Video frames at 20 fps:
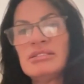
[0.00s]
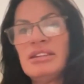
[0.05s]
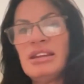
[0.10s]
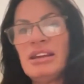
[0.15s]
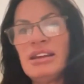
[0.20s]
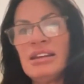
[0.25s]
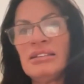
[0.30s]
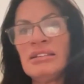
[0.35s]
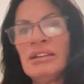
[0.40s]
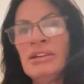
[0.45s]

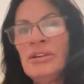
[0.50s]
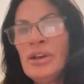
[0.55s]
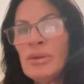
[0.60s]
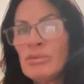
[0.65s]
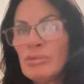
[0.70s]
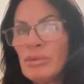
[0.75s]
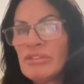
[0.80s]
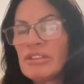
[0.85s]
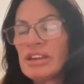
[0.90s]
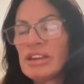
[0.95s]
then
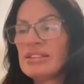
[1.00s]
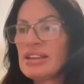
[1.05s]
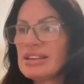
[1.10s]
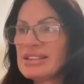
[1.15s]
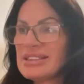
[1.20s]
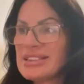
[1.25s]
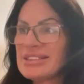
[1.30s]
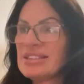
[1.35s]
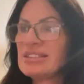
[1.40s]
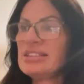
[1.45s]
we've got
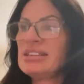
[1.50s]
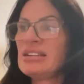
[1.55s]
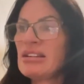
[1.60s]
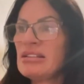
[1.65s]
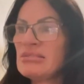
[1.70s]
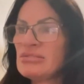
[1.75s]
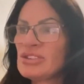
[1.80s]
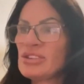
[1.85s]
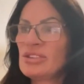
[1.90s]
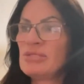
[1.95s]
this sort of
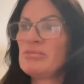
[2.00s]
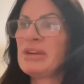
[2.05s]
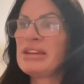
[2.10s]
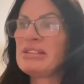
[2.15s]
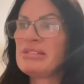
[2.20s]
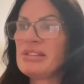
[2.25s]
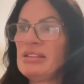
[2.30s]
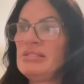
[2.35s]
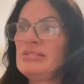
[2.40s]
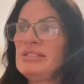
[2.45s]
cultural
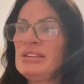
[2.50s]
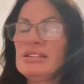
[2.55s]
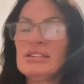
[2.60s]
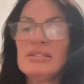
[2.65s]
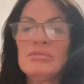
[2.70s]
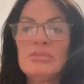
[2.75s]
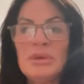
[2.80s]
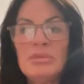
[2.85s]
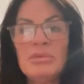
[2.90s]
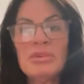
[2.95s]
myth out there
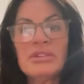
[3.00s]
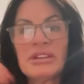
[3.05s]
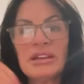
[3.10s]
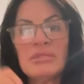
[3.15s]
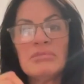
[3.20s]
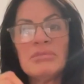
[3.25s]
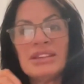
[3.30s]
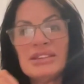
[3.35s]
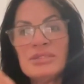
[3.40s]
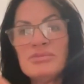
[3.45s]
that people
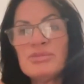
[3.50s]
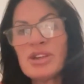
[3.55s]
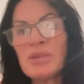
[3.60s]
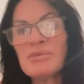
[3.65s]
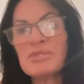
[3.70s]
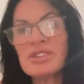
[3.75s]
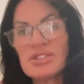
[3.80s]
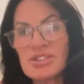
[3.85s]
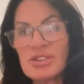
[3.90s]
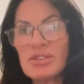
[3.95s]
think
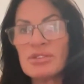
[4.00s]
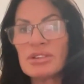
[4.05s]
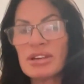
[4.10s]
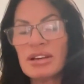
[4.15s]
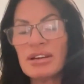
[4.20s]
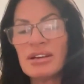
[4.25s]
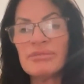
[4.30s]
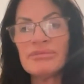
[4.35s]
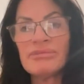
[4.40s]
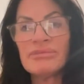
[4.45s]
mediumship's a
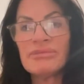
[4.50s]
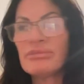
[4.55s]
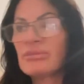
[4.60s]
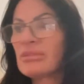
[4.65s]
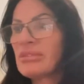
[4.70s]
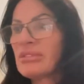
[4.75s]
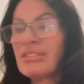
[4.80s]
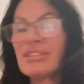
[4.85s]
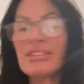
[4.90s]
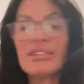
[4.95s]
shortcut.
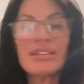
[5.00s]
Yeah.